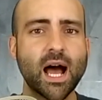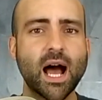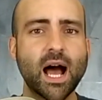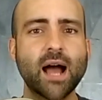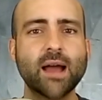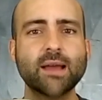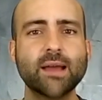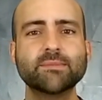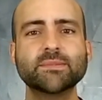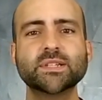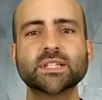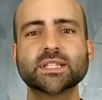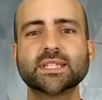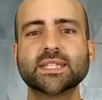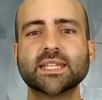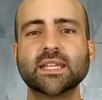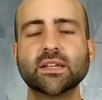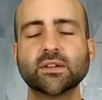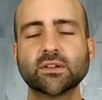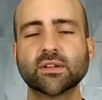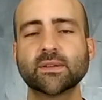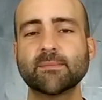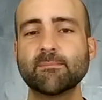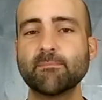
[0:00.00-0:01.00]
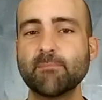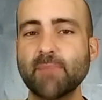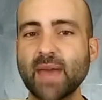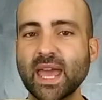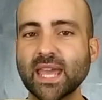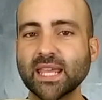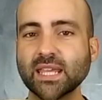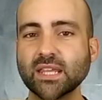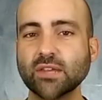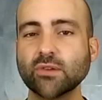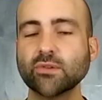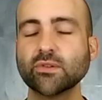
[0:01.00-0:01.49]
I'm just here to
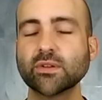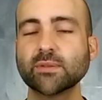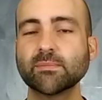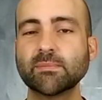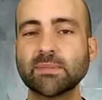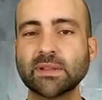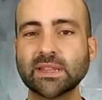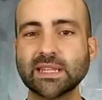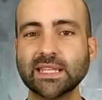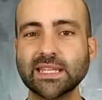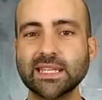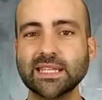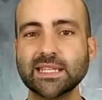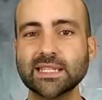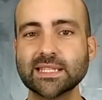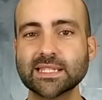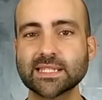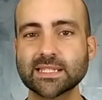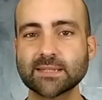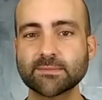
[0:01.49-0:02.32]
beg you to please